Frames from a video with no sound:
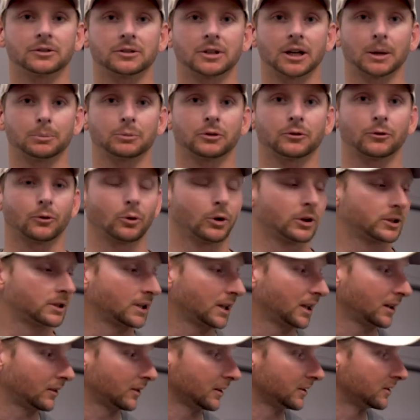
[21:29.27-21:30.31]
steps for it
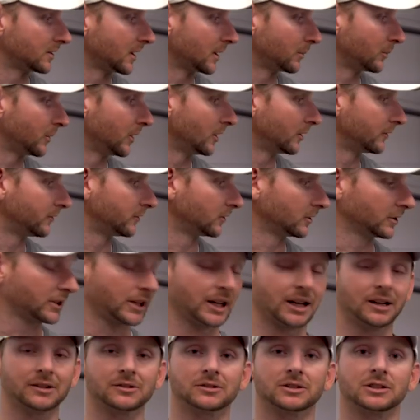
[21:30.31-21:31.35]
to get this thing beautiful
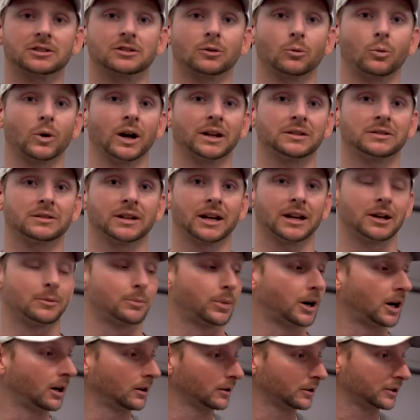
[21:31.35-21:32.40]
again is just to wet sand and
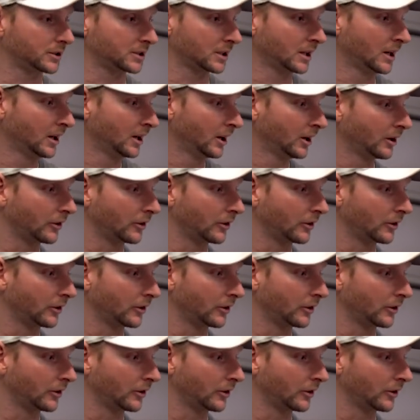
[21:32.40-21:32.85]
polish